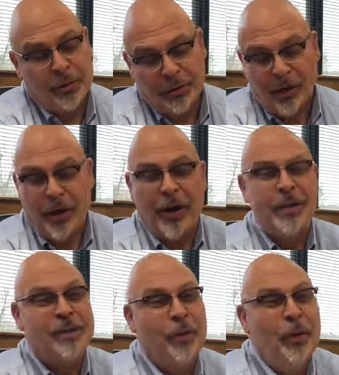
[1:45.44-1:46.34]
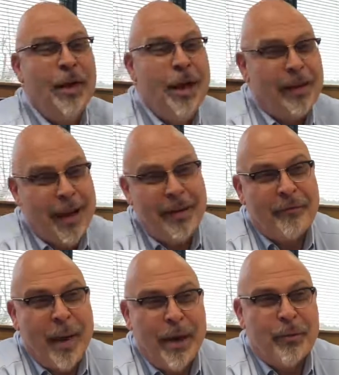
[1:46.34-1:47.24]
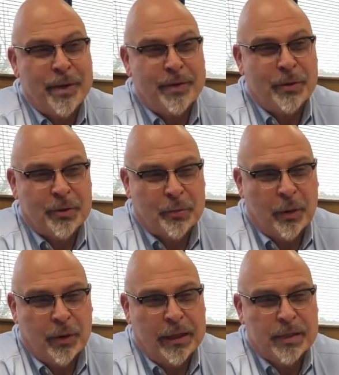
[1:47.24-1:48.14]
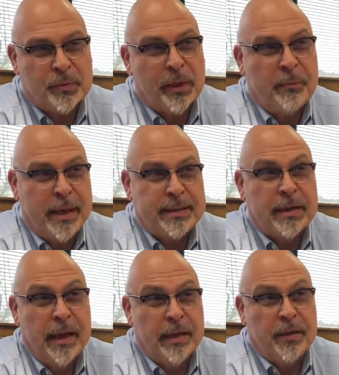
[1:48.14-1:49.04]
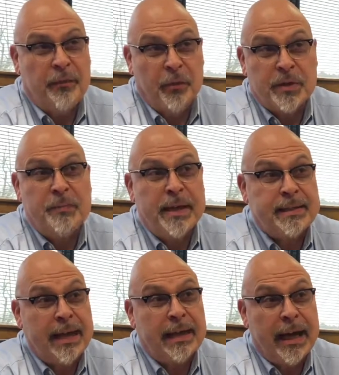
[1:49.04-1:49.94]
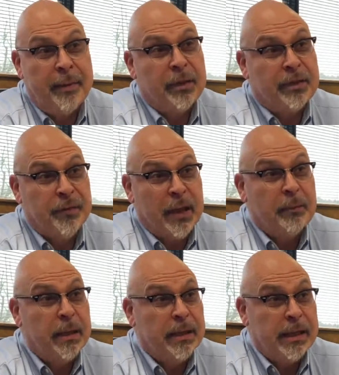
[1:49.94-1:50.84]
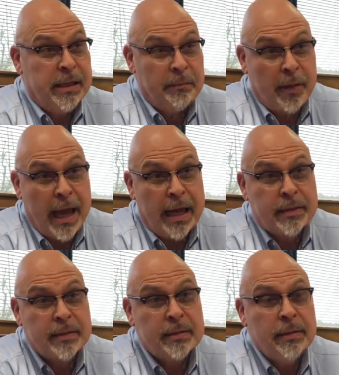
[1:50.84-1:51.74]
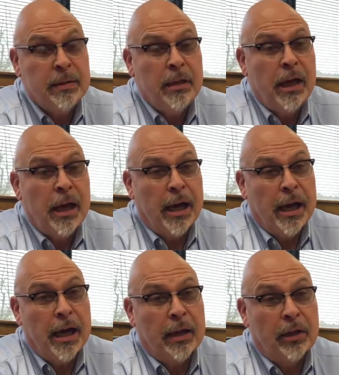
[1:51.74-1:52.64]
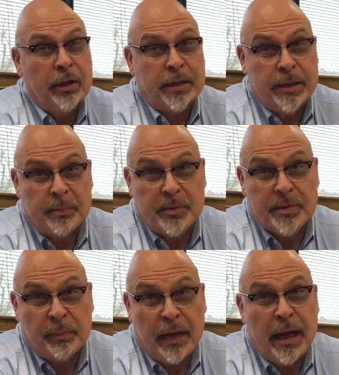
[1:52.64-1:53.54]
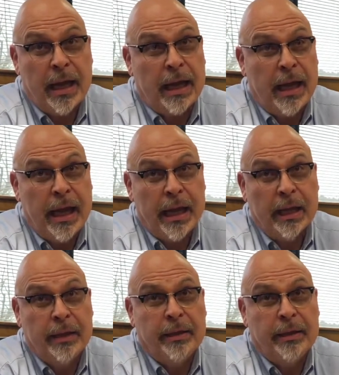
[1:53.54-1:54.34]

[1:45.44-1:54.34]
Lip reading: All right, so a lot of my research work is really based on forest-based economic development, the impacts, look at timber supply and